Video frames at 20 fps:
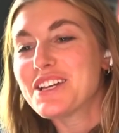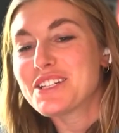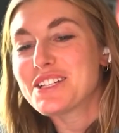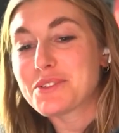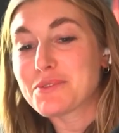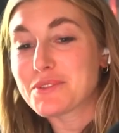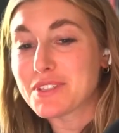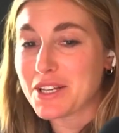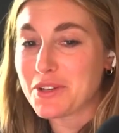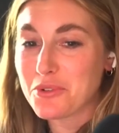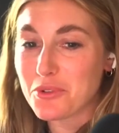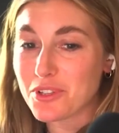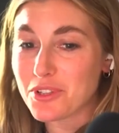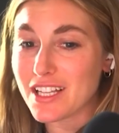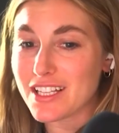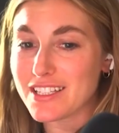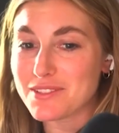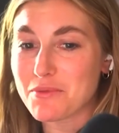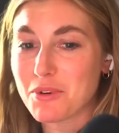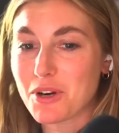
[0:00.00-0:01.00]
She was like, cool,
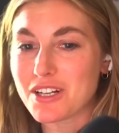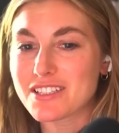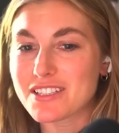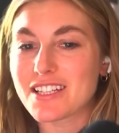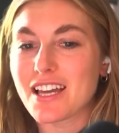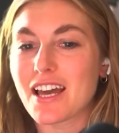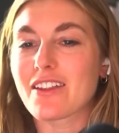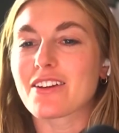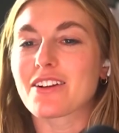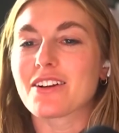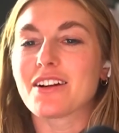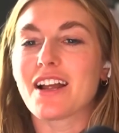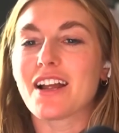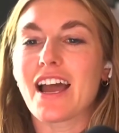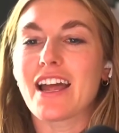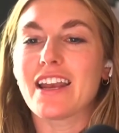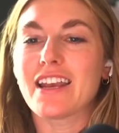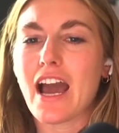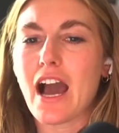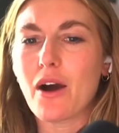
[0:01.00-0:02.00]
let's work together.
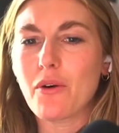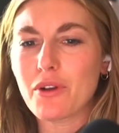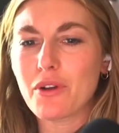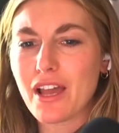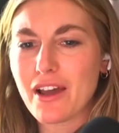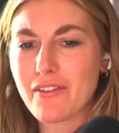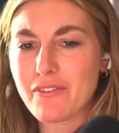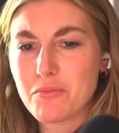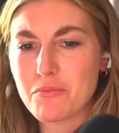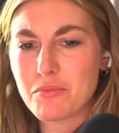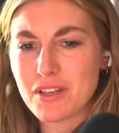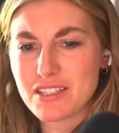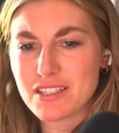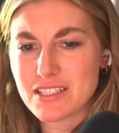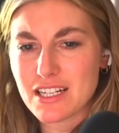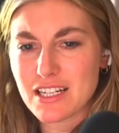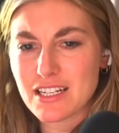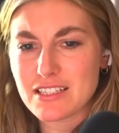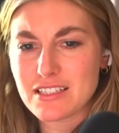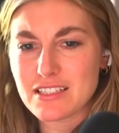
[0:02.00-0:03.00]
And now we have a
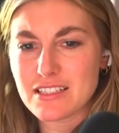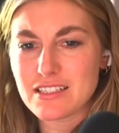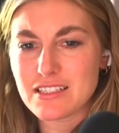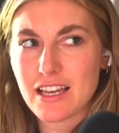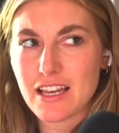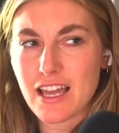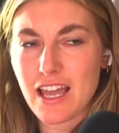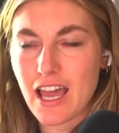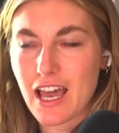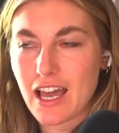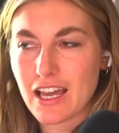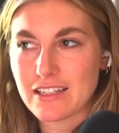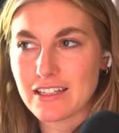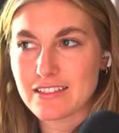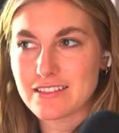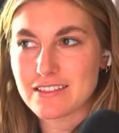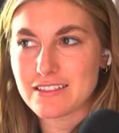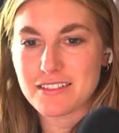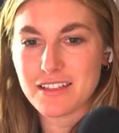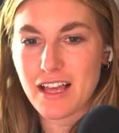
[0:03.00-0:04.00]
business. And
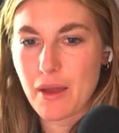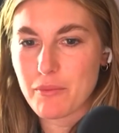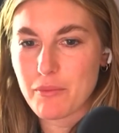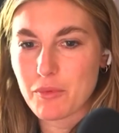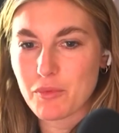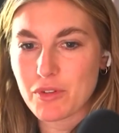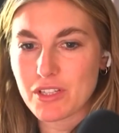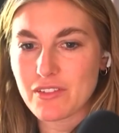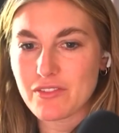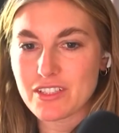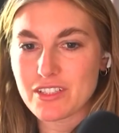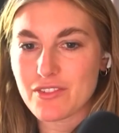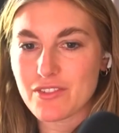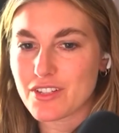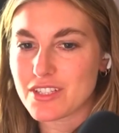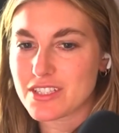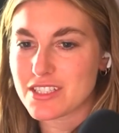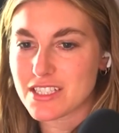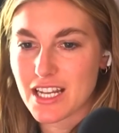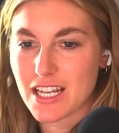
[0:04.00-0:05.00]
I mean, we live in
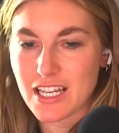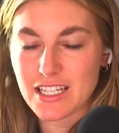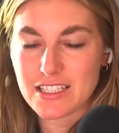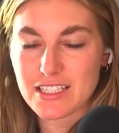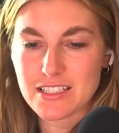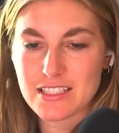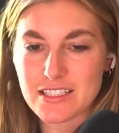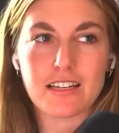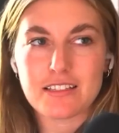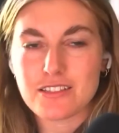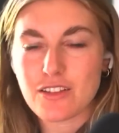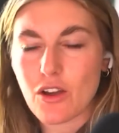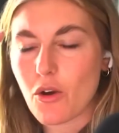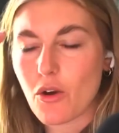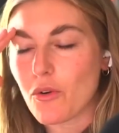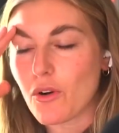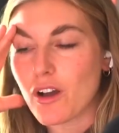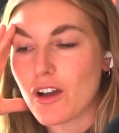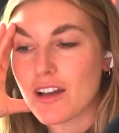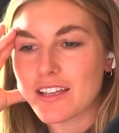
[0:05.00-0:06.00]
different states.
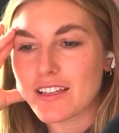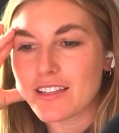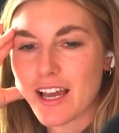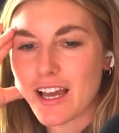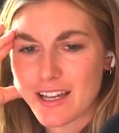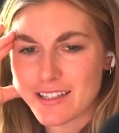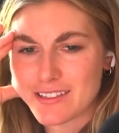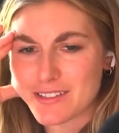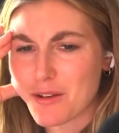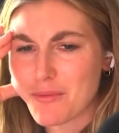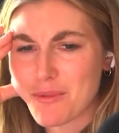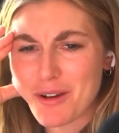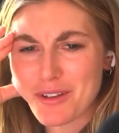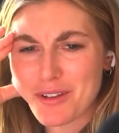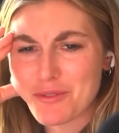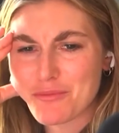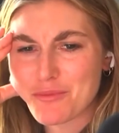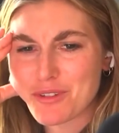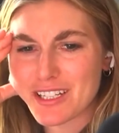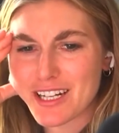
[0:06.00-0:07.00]
So yeah, it's all about
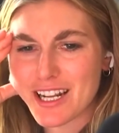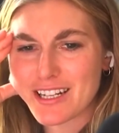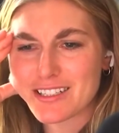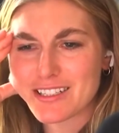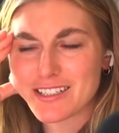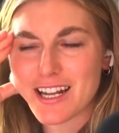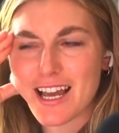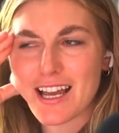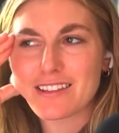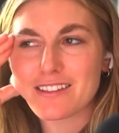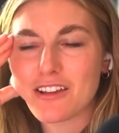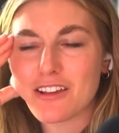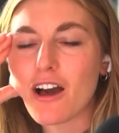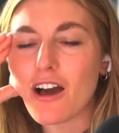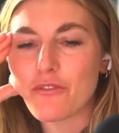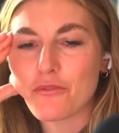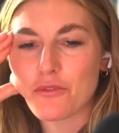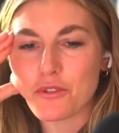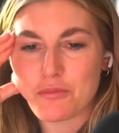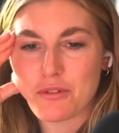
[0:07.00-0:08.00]
human connection. I
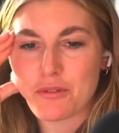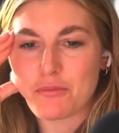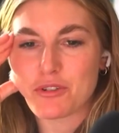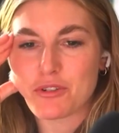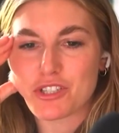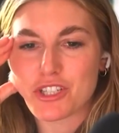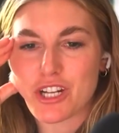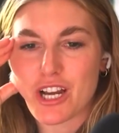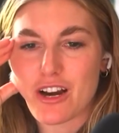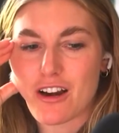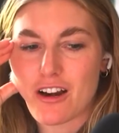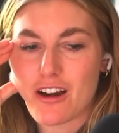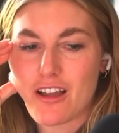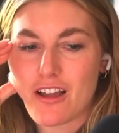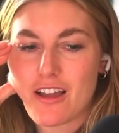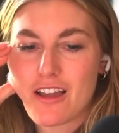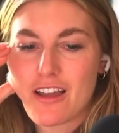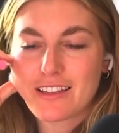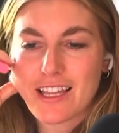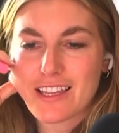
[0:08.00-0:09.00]
love when people share
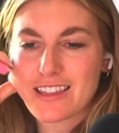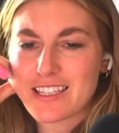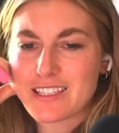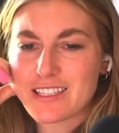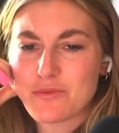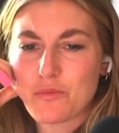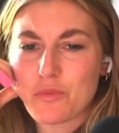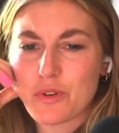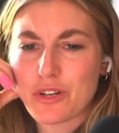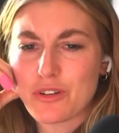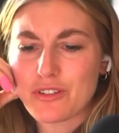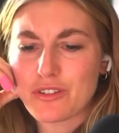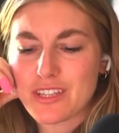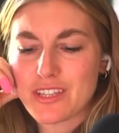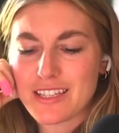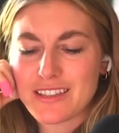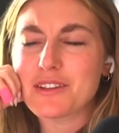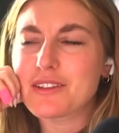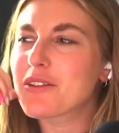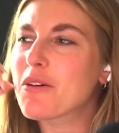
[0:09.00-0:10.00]
like these weird,
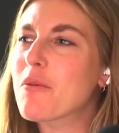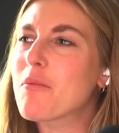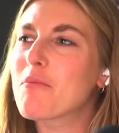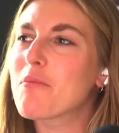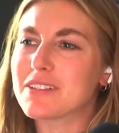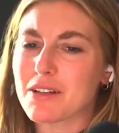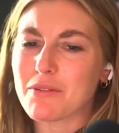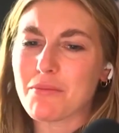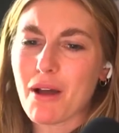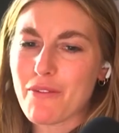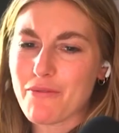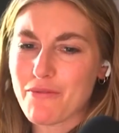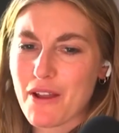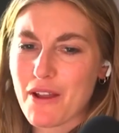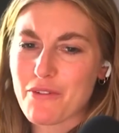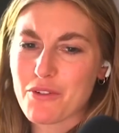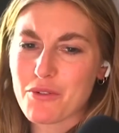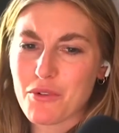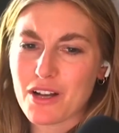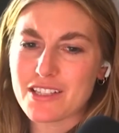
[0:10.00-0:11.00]
some of my
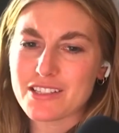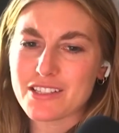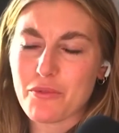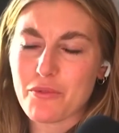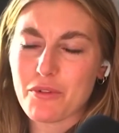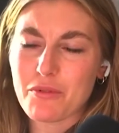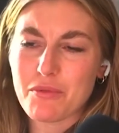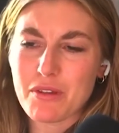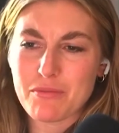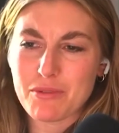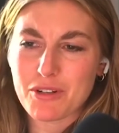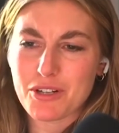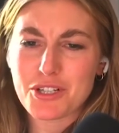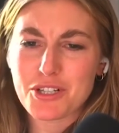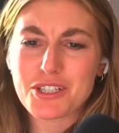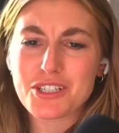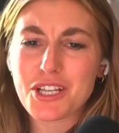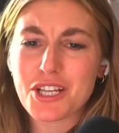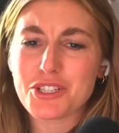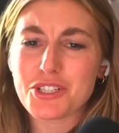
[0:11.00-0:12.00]
favorite ones are when people are
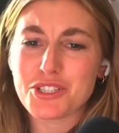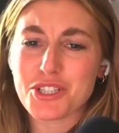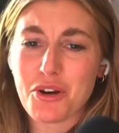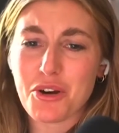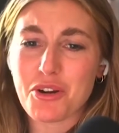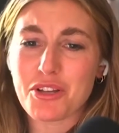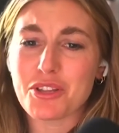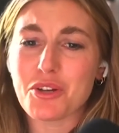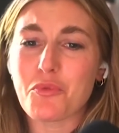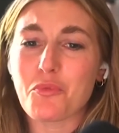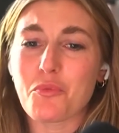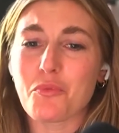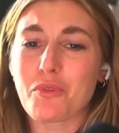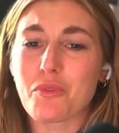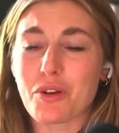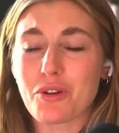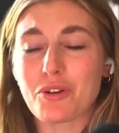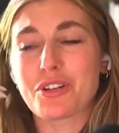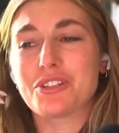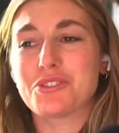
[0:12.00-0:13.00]
just like sharing the
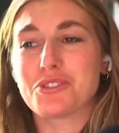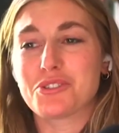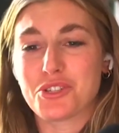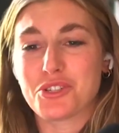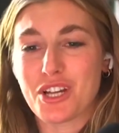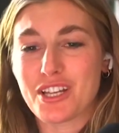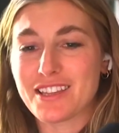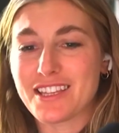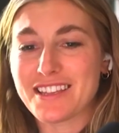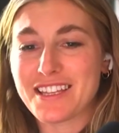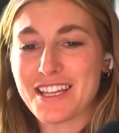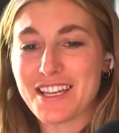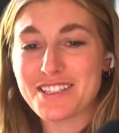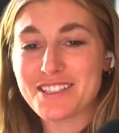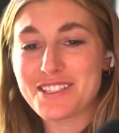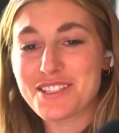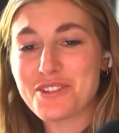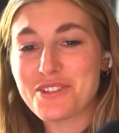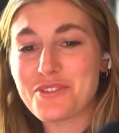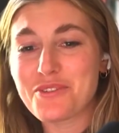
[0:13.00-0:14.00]
weirdest shit that they
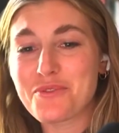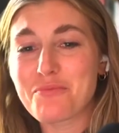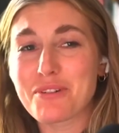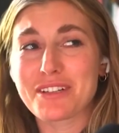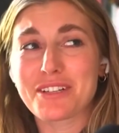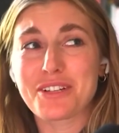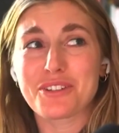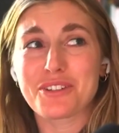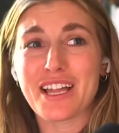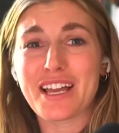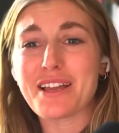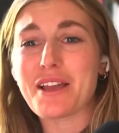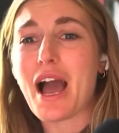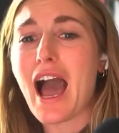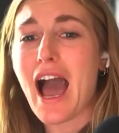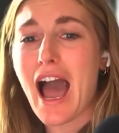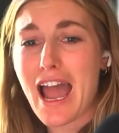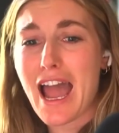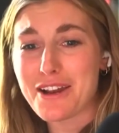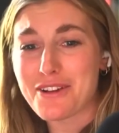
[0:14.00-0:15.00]
do, but you're like,
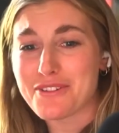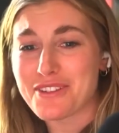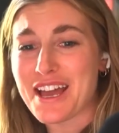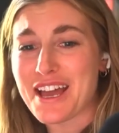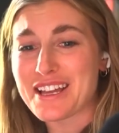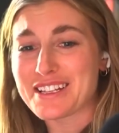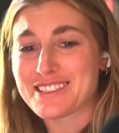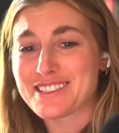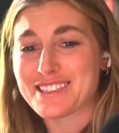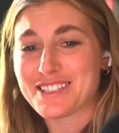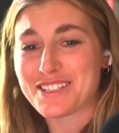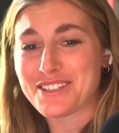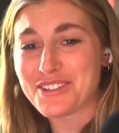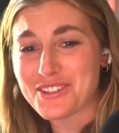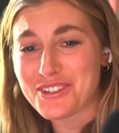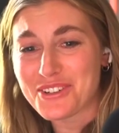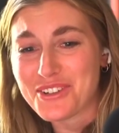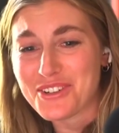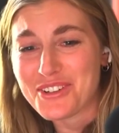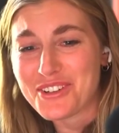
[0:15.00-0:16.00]
I do that
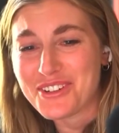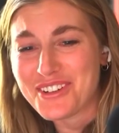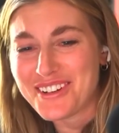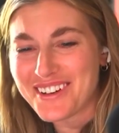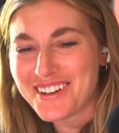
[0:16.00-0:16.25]
too.